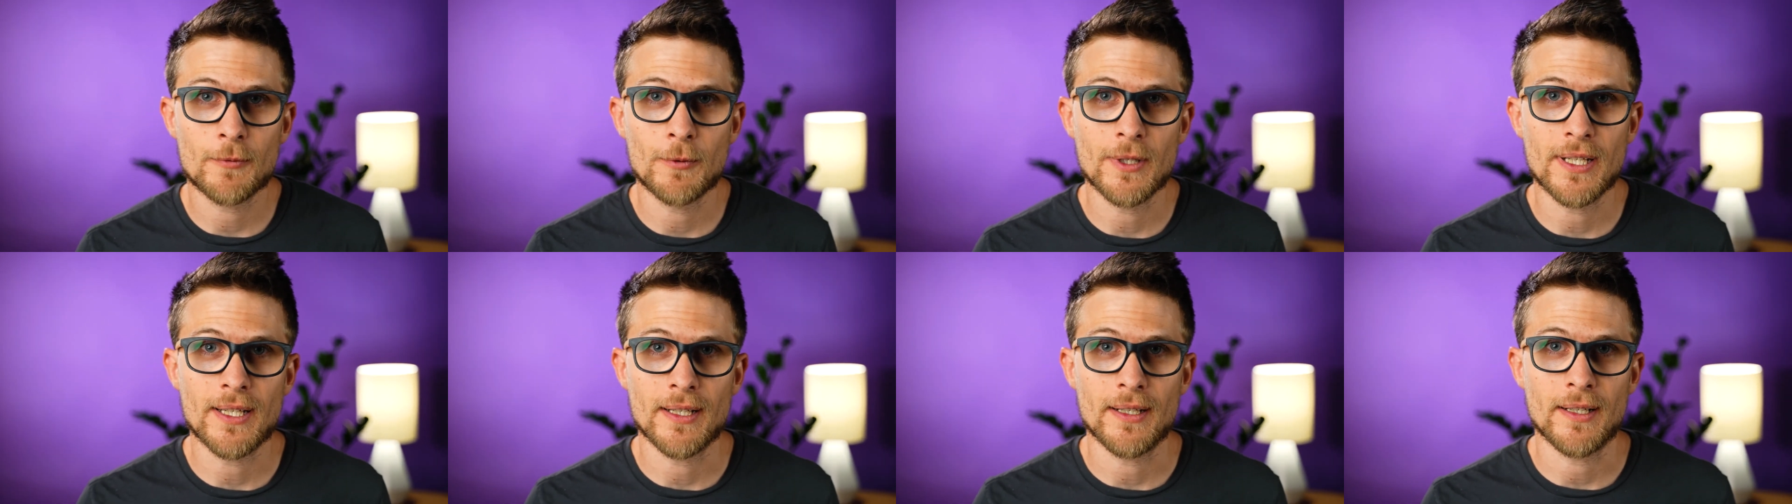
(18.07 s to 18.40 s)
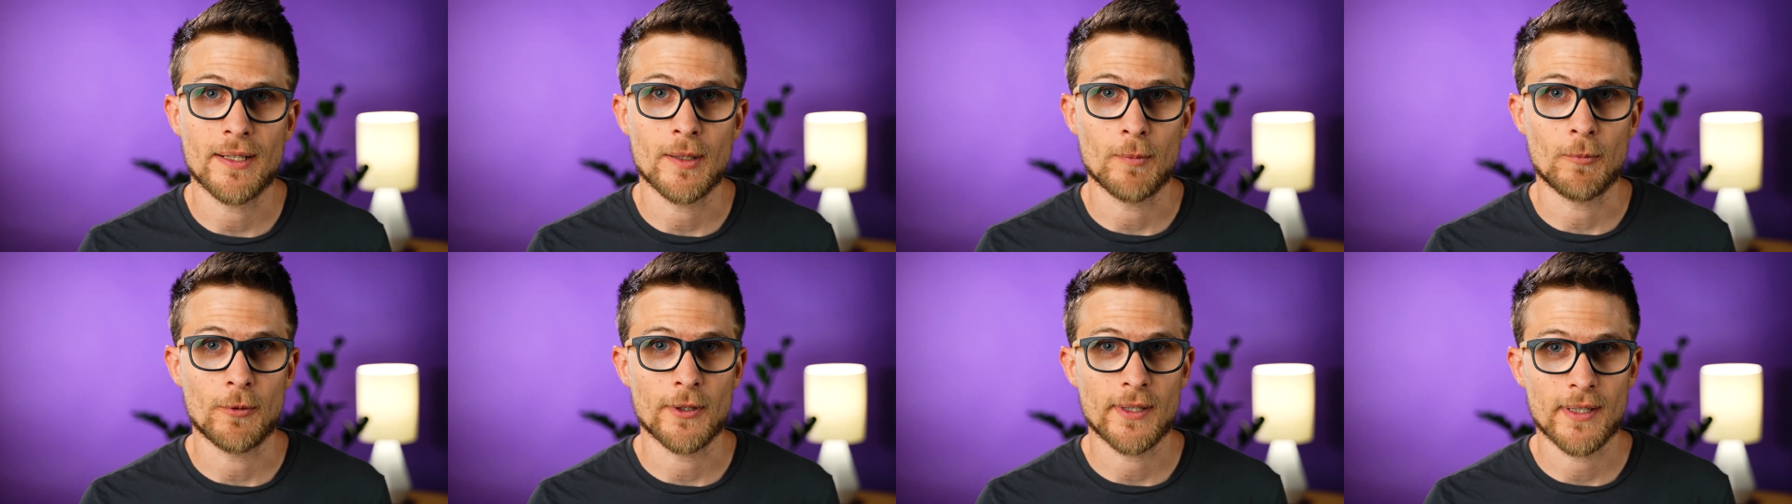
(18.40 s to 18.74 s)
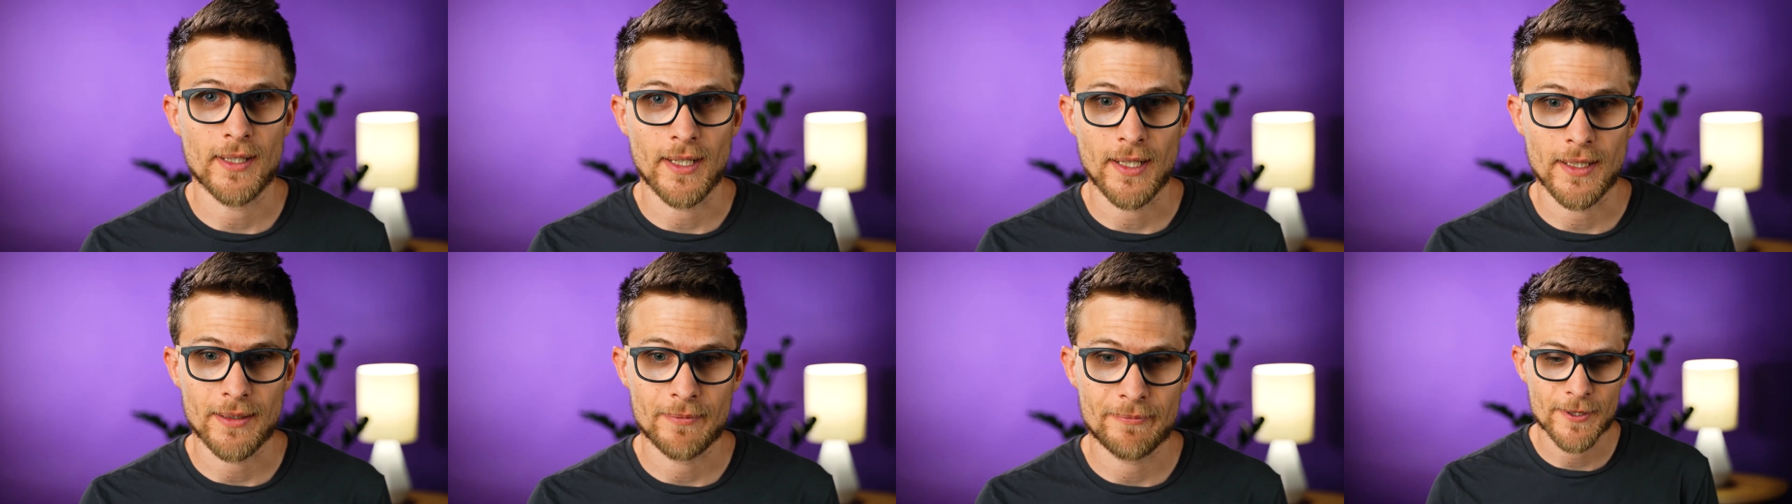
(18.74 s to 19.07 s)
we can help with
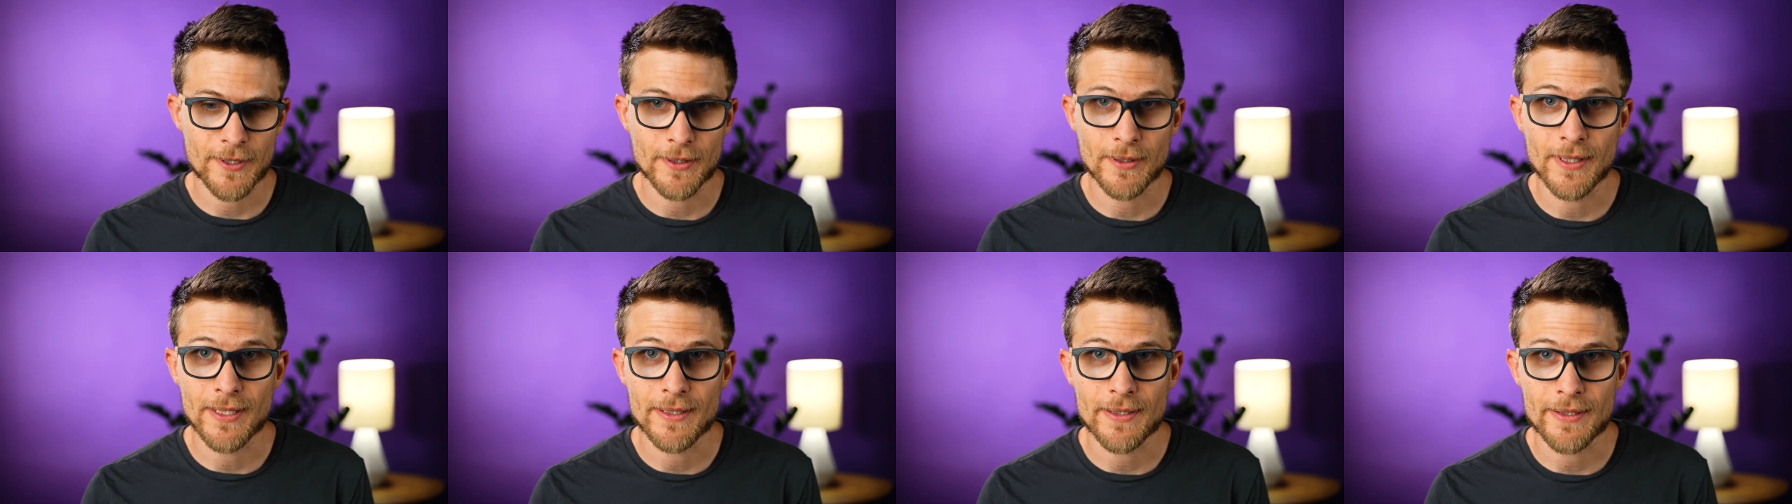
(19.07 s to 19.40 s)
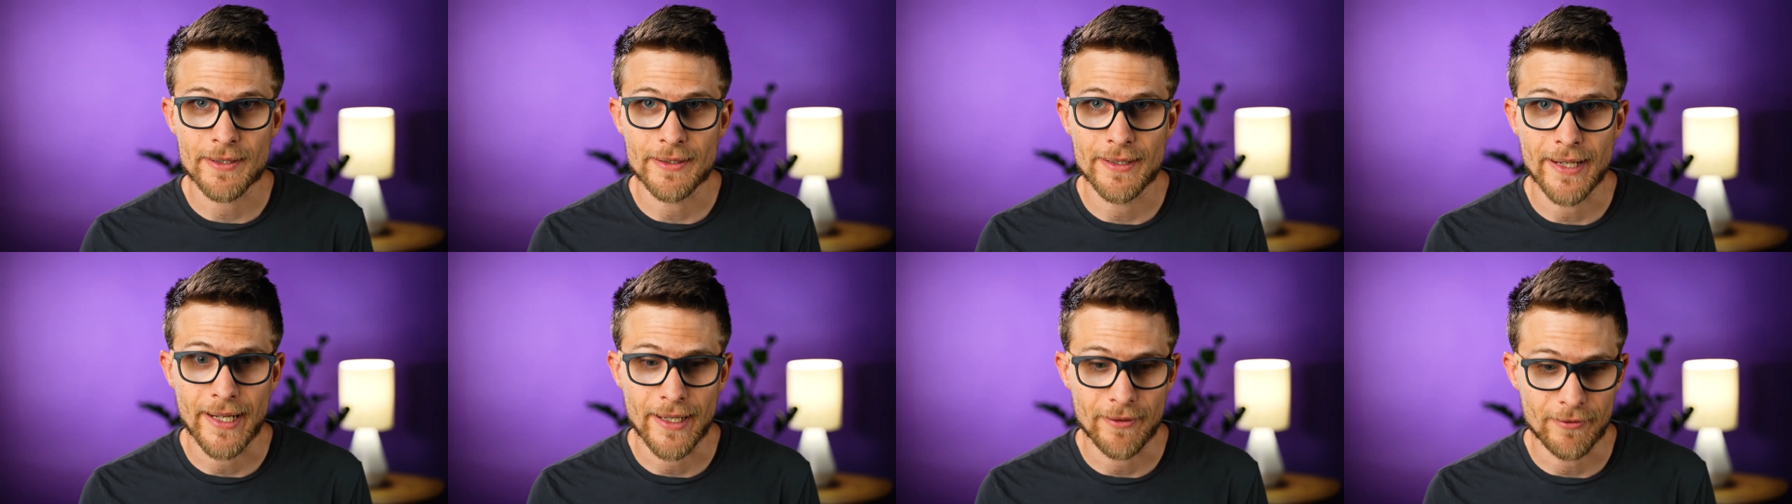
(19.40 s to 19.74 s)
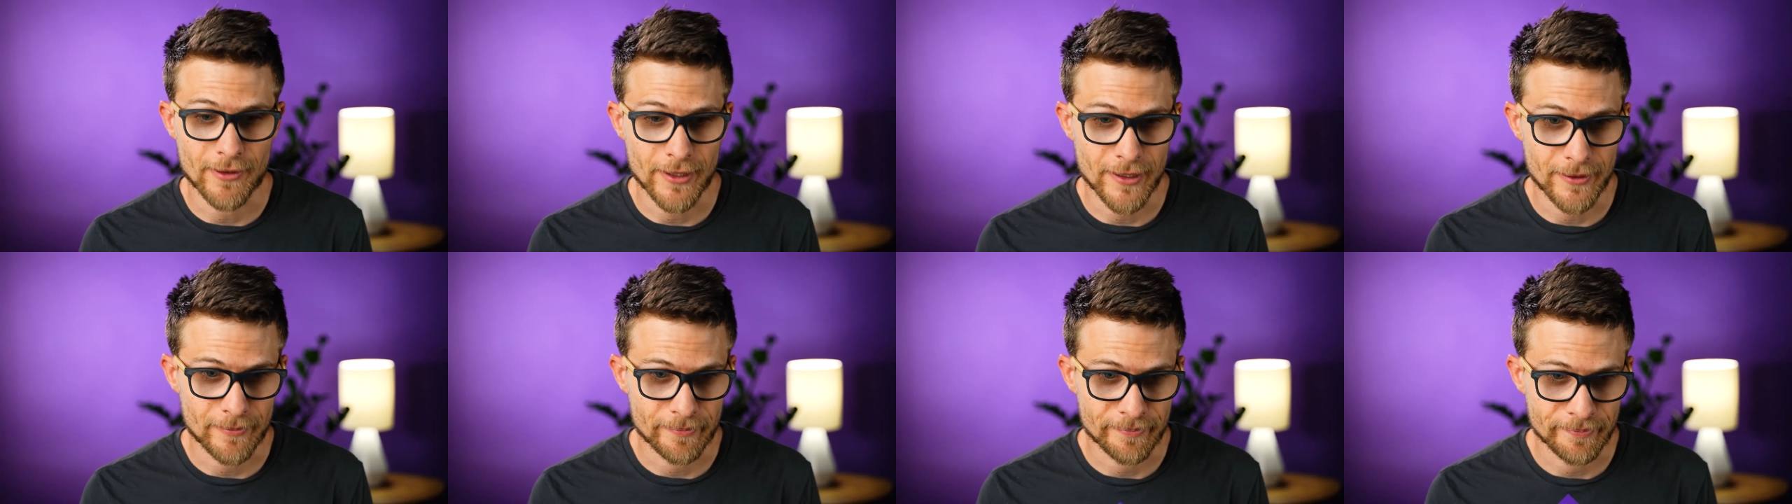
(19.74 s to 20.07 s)
that, so let's dive
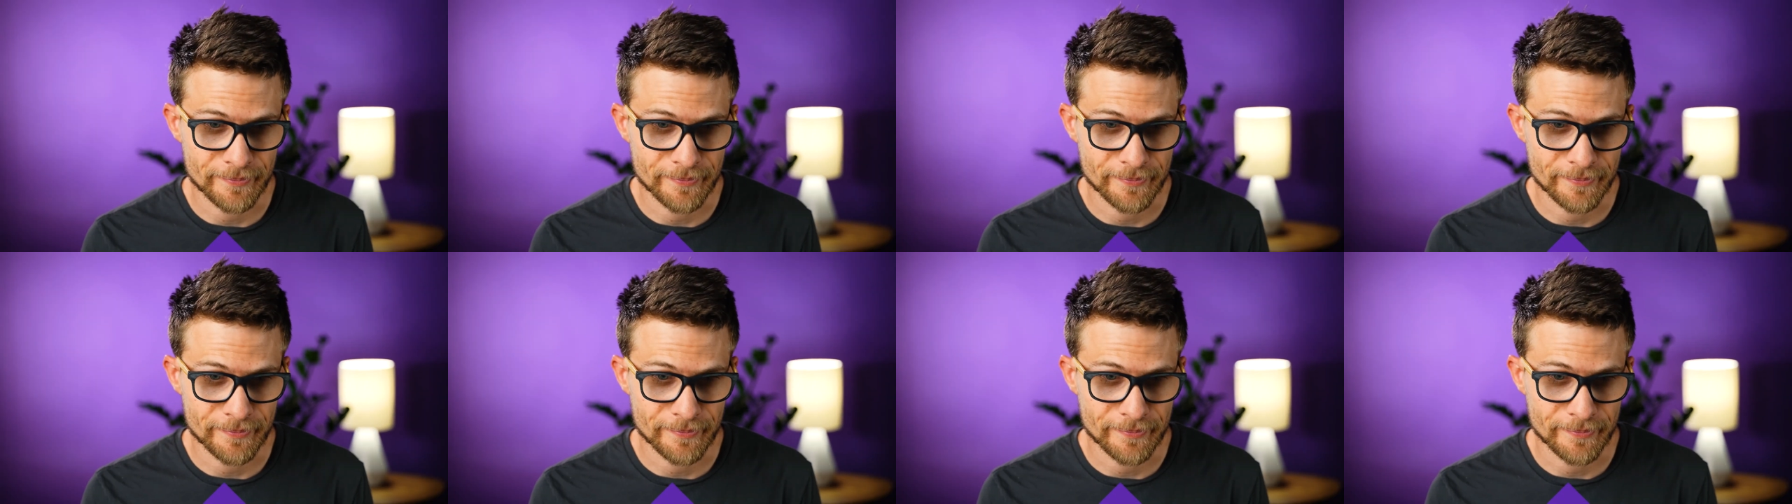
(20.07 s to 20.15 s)
in.